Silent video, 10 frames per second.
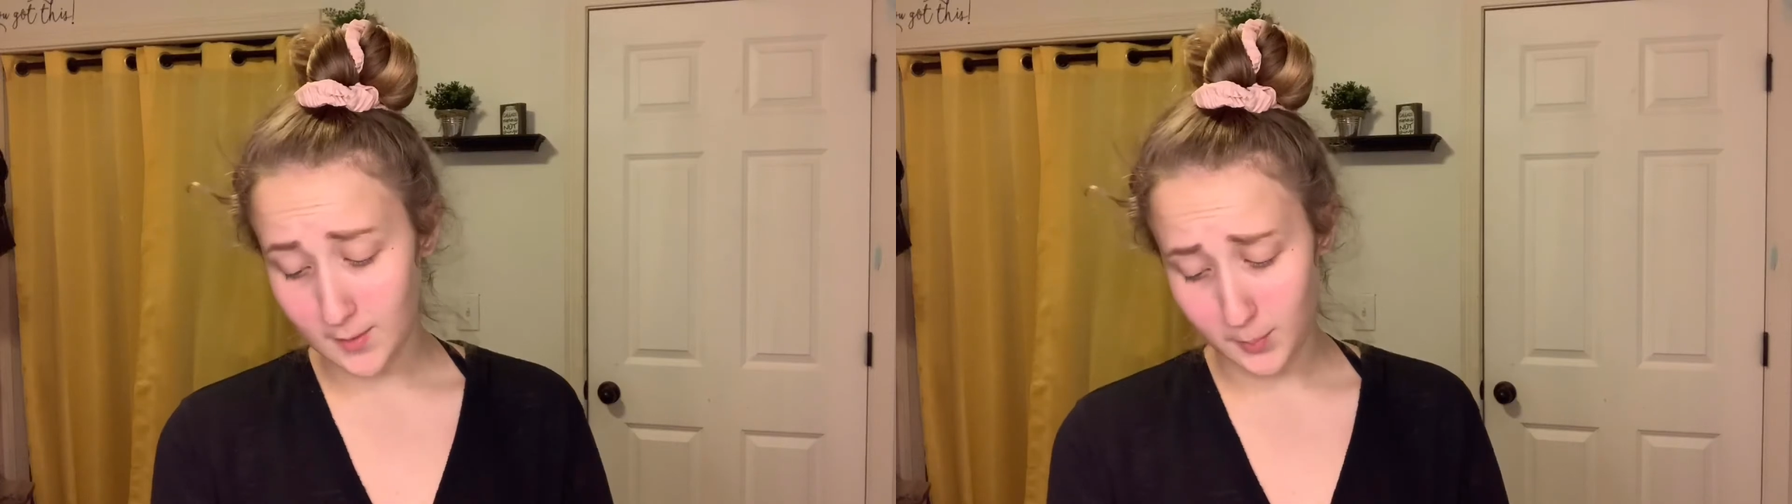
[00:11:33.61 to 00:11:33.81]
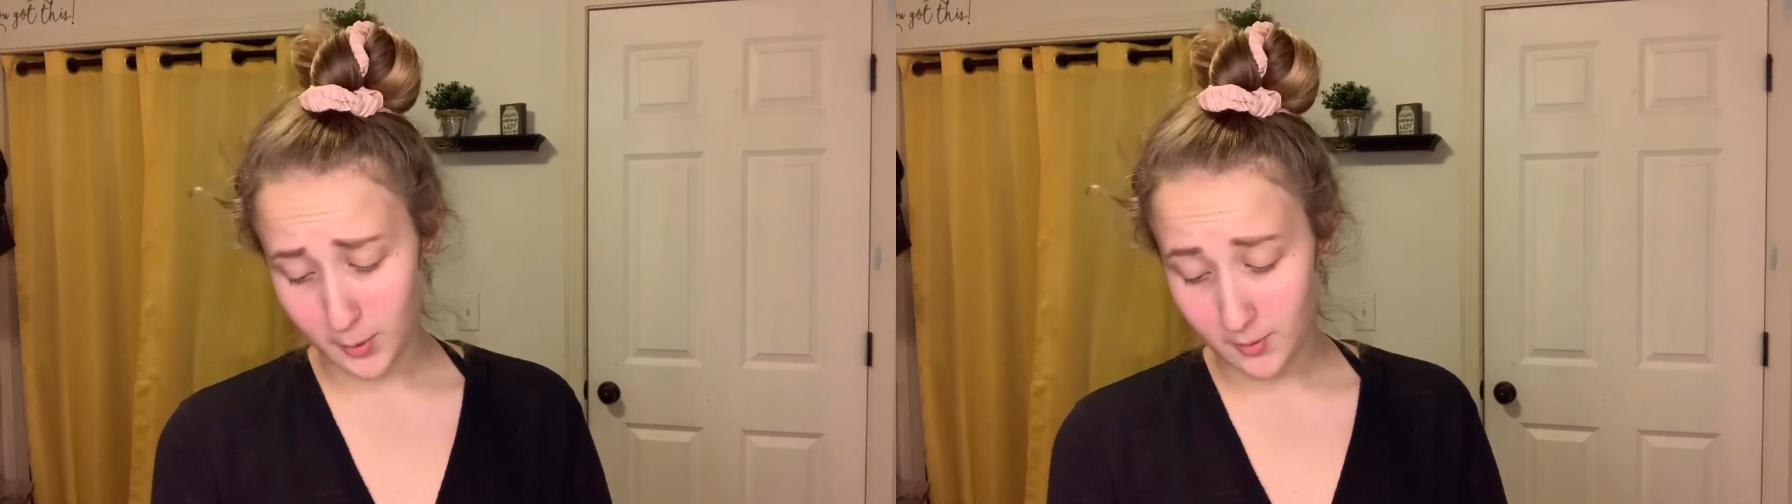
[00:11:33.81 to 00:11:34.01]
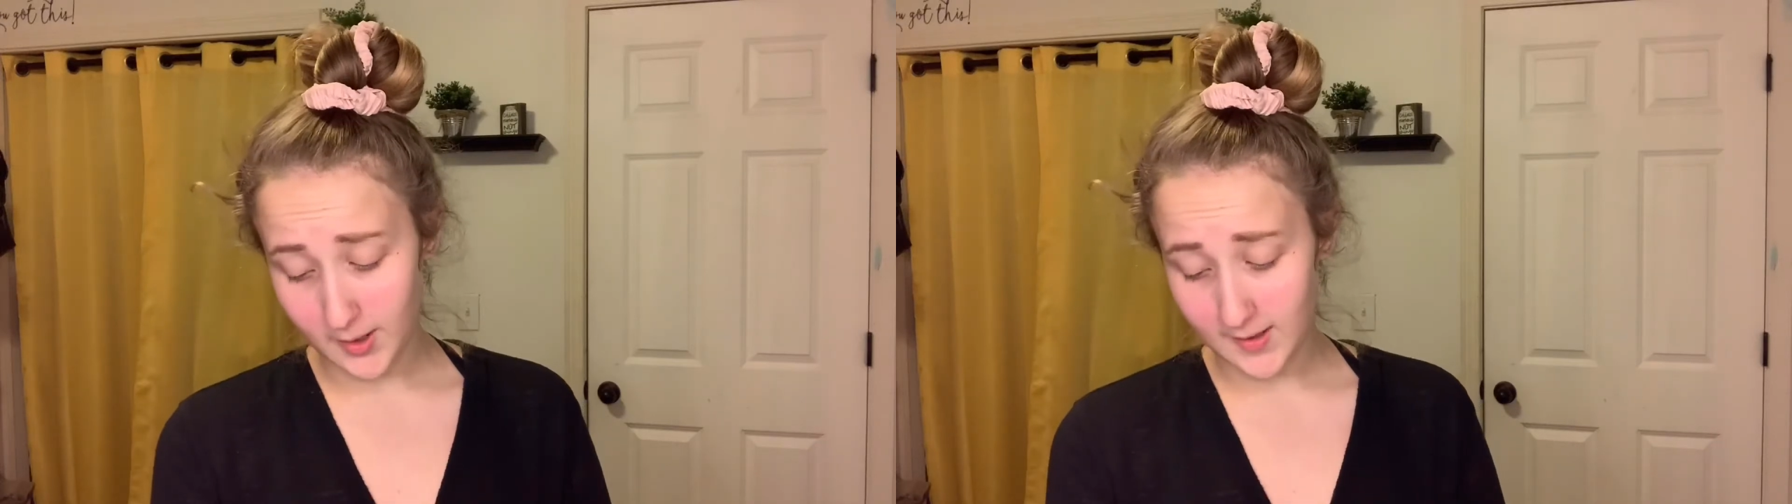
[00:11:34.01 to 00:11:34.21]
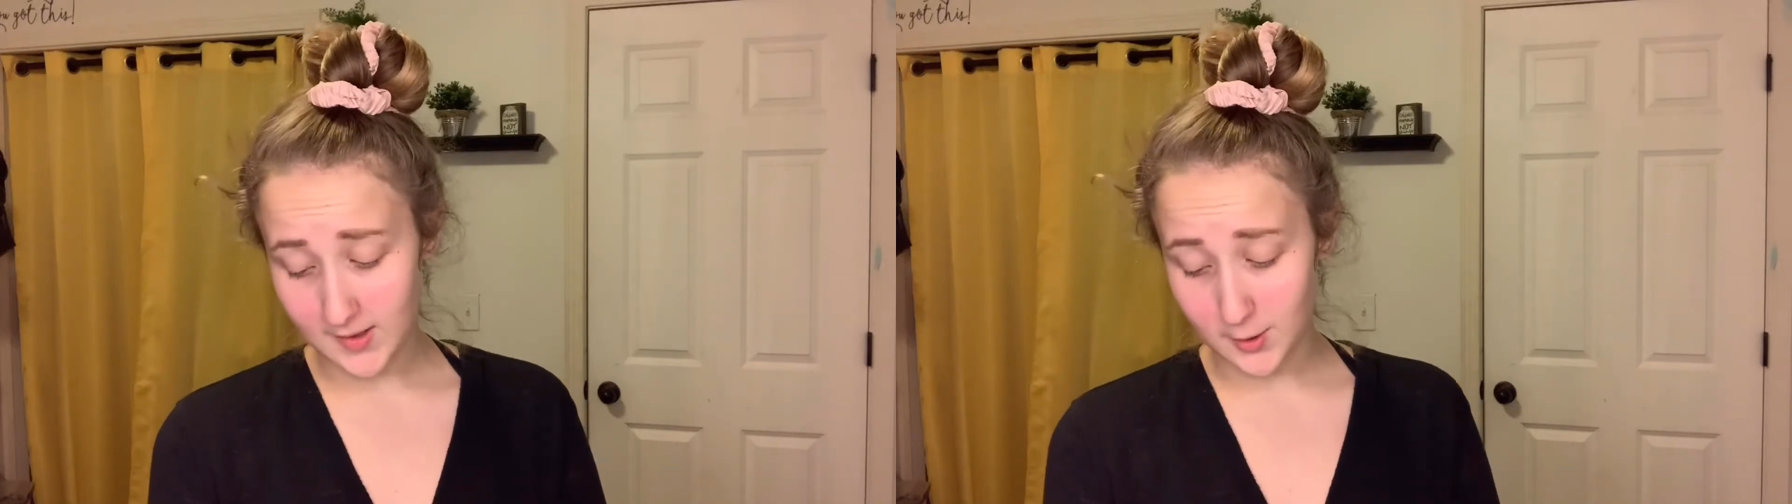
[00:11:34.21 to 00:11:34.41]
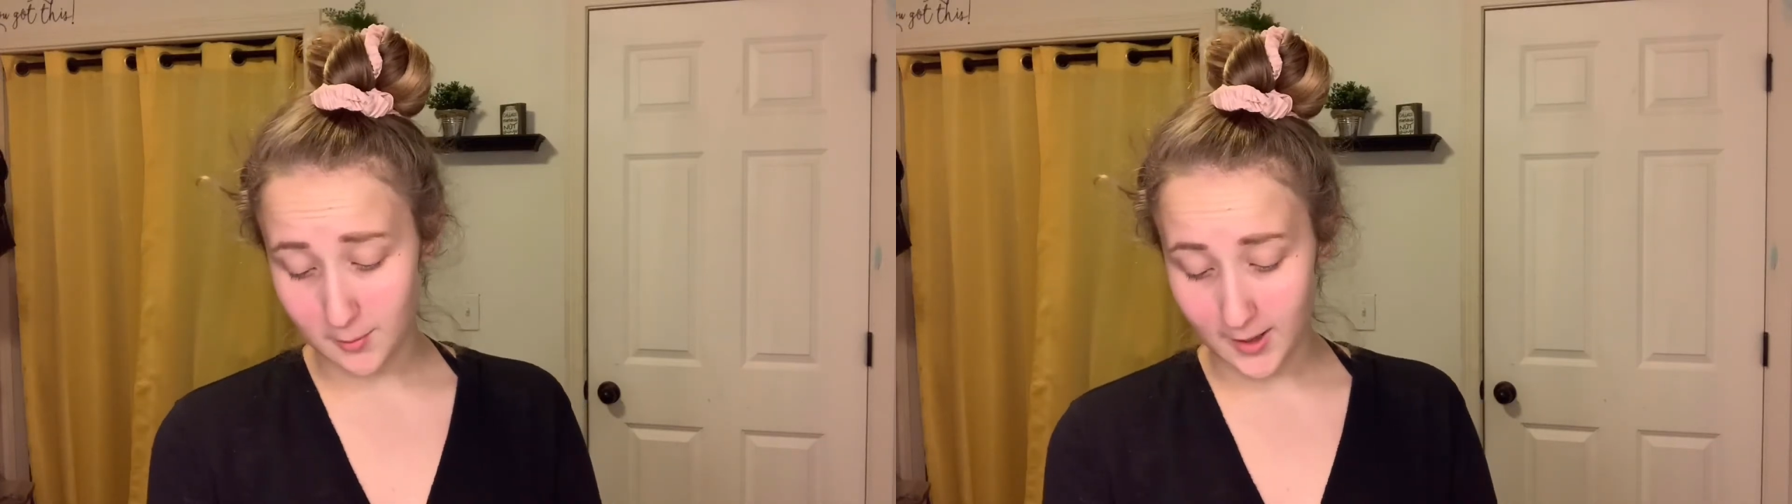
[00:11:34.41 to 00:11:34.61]
the blue one, I
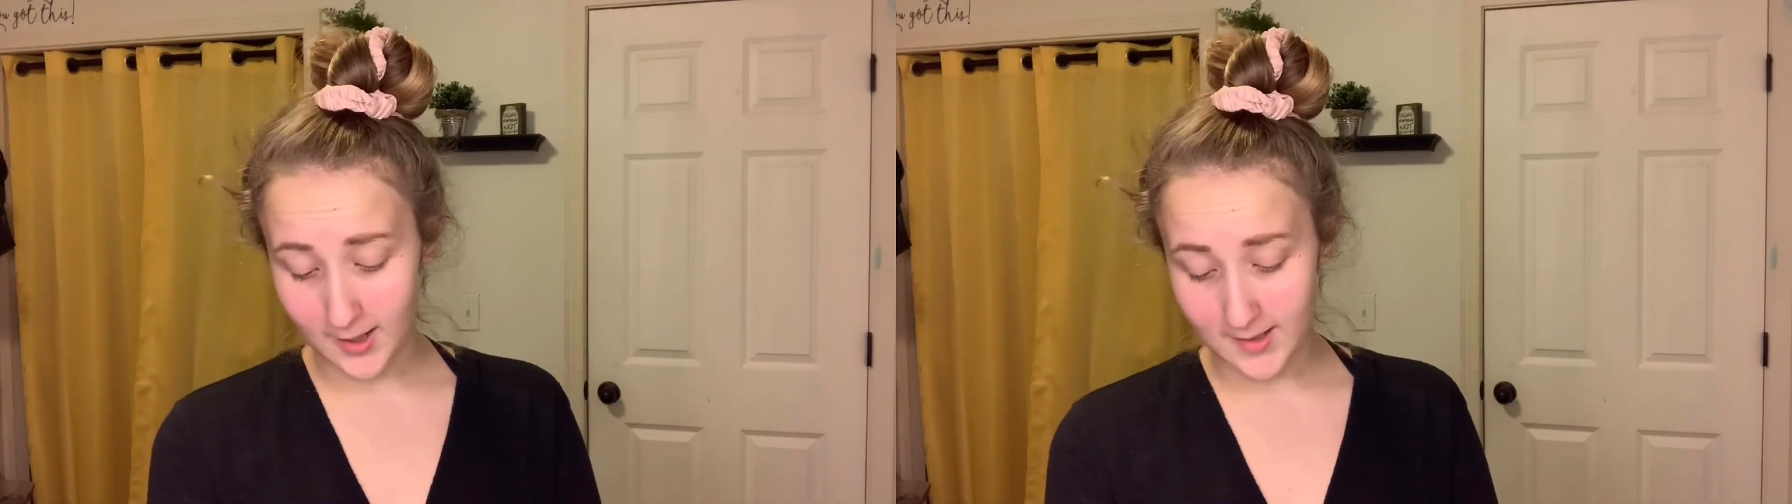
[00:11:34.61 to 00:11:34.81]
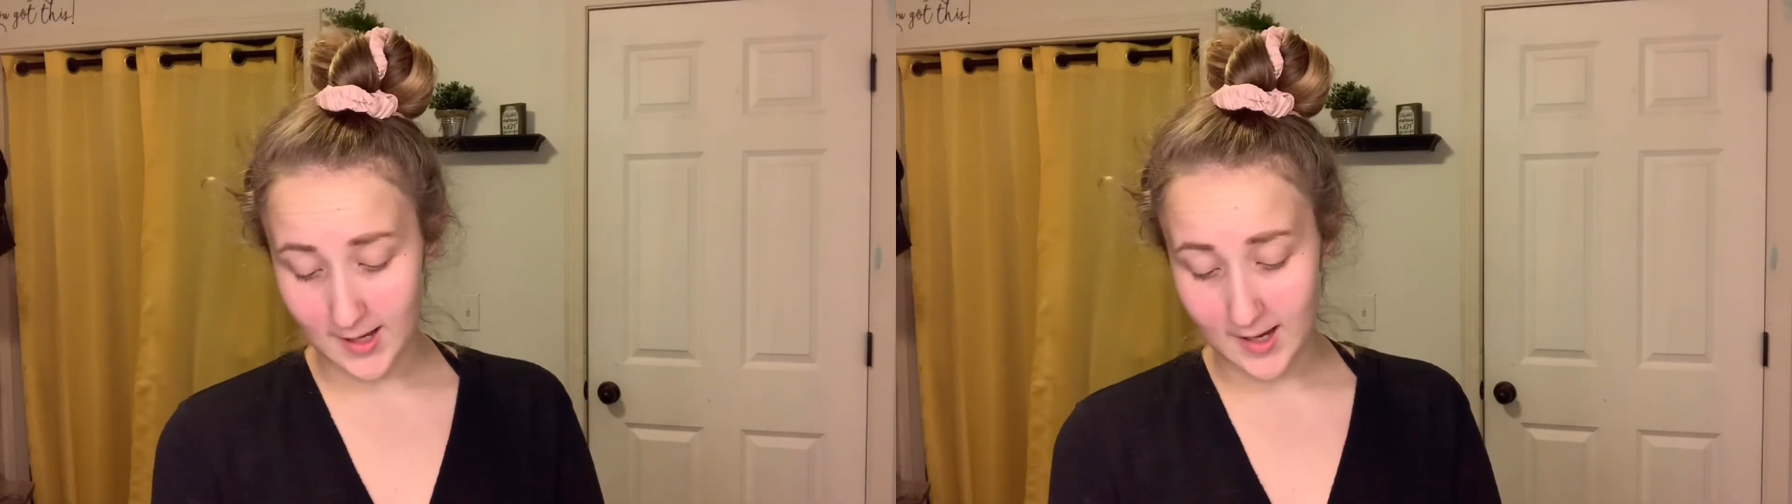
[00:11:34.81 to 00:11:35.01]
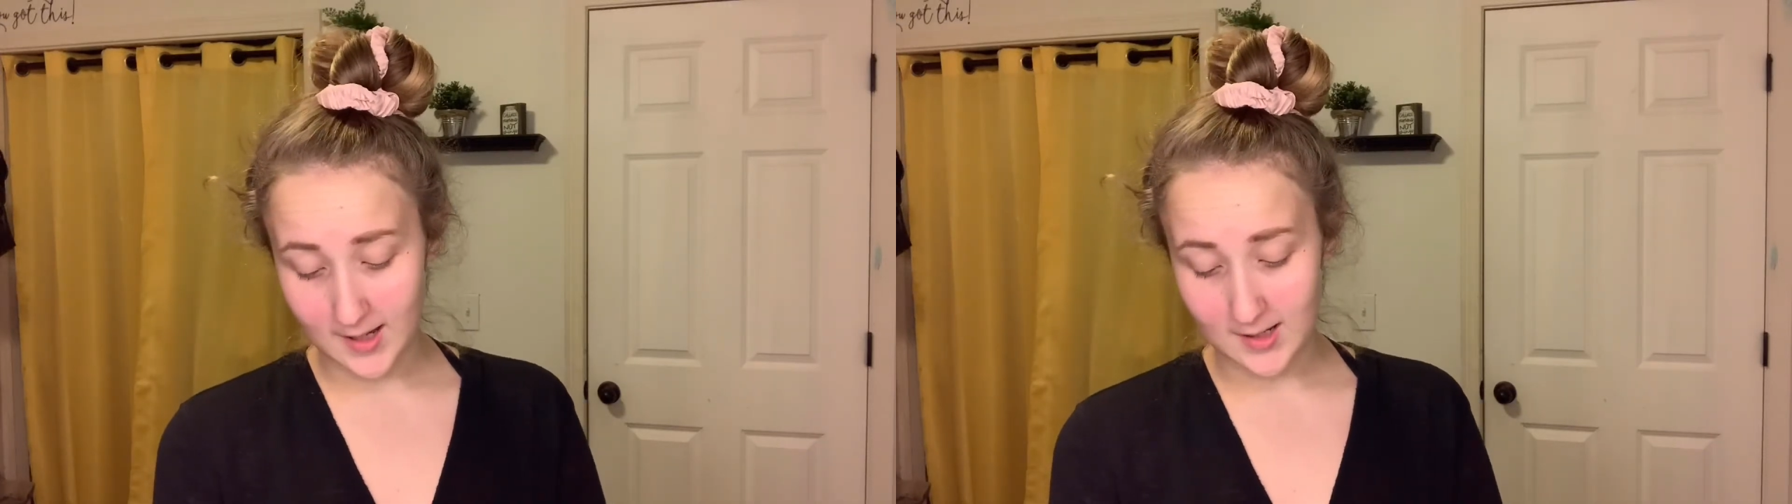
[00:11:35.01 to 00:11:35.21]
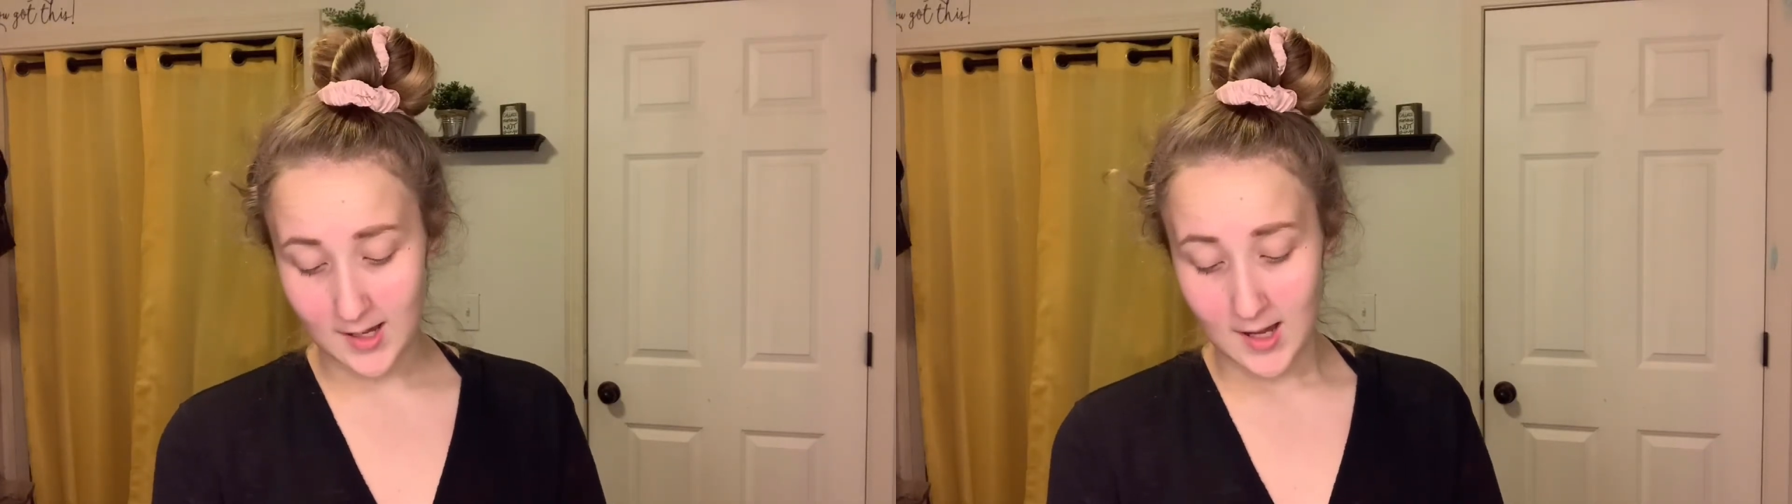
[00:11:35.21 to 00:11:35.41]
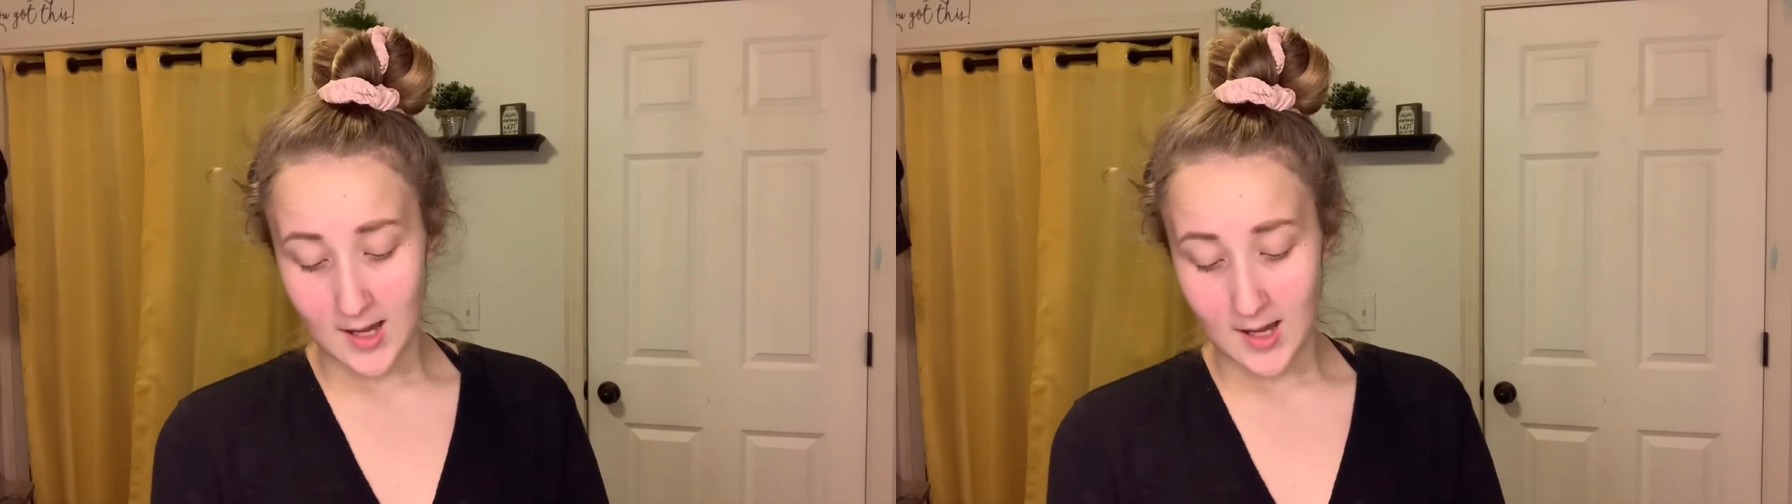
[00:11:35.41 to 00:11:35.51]
said 3 out of 10.